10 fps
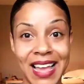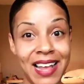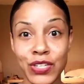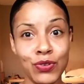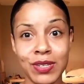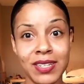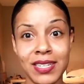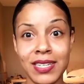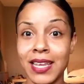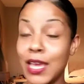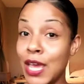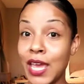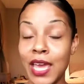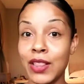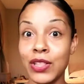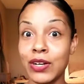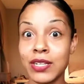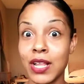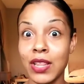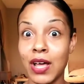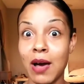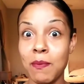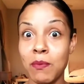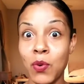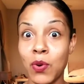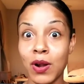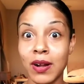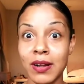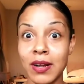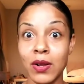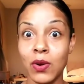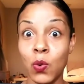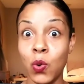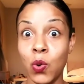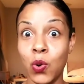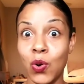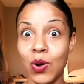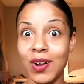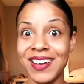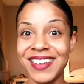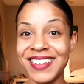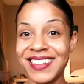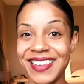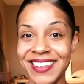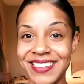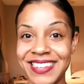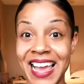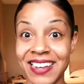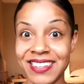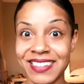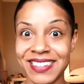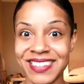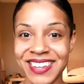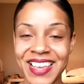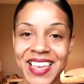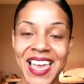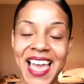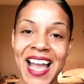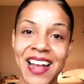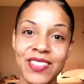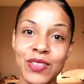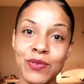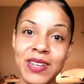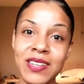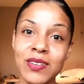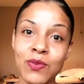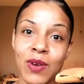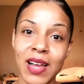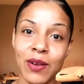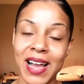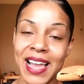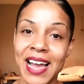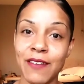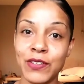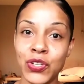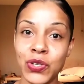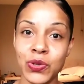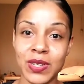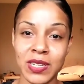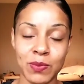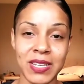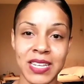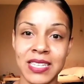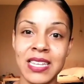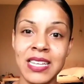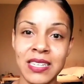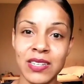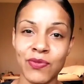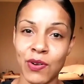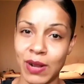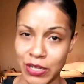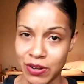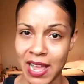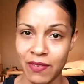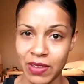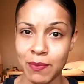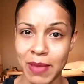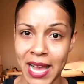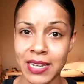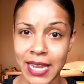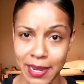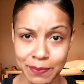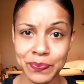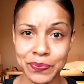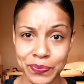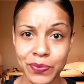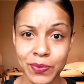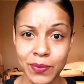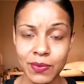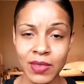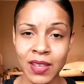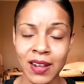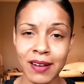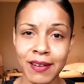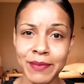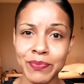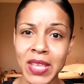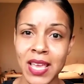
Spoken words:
As you can see, it looks a lot more intense. And the reason why I have two is because this is for when you're having a bad day. All right.